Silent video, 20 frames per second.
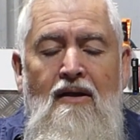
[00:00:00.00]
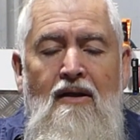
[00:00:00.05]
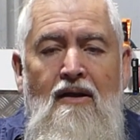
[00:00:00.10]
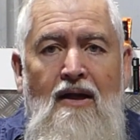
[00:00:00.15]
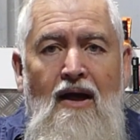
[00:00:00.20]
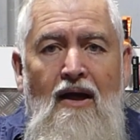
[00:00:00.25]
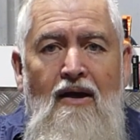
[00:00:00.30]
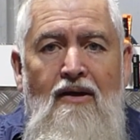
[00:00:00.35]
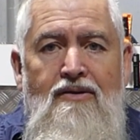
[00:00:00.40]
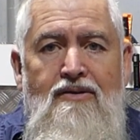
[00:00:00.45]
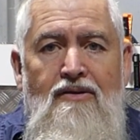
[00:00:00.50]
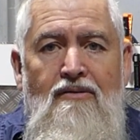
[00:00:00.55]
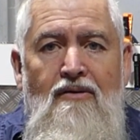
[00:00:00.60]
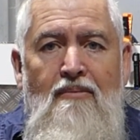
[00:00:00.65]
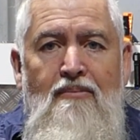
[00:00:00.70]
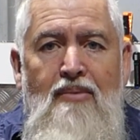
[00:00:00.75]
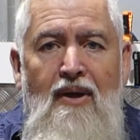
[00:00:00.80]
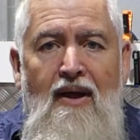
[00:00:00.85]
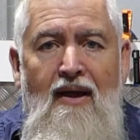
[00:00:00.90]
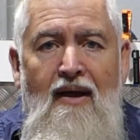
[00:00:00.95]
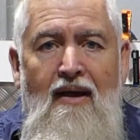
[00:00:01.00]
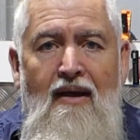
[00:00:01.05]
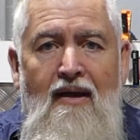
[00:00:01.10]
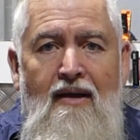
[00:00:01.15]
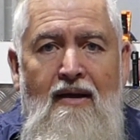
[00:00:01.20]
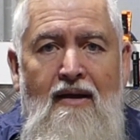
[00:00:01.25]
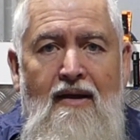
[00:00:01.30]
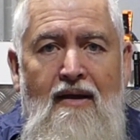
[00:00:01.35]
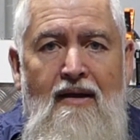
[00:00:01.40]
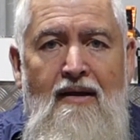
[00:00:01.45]
those are a pair.
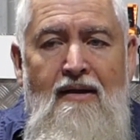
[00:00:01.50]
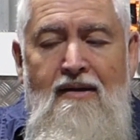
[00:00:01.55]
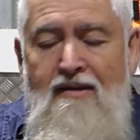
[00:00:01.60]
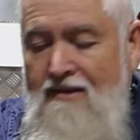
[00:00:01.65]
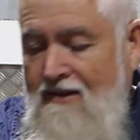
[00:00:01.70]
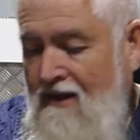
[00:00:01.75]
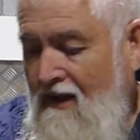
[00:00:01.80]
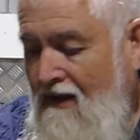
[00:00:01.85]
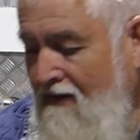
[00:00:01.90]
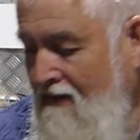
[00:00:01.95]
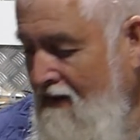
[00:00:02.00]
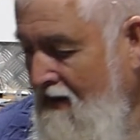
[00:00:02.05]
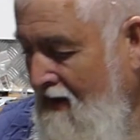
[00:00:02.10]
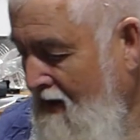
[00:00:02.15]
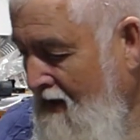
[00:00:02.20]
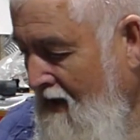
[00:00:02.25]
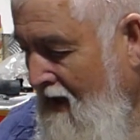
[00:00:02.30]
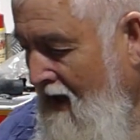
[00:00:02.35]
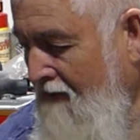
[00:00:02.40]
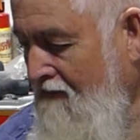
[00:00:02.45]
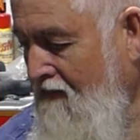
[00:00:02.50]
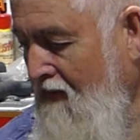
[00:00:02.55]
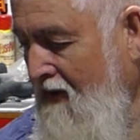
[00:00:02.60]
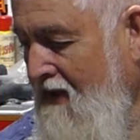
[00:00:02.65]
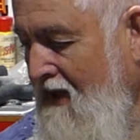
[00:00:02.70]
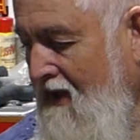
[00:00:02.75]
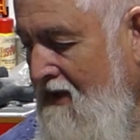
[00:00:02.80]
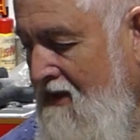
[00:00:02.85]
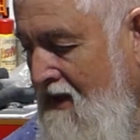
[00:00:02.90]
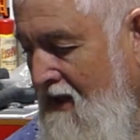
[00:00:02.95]
So hopefully
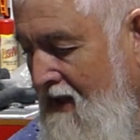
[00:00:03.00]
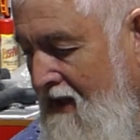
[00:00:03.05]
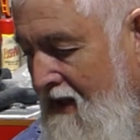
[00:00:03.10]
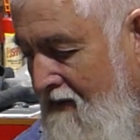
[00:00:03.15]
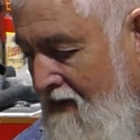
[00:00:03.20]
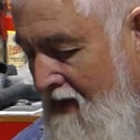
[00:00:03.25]
that's clear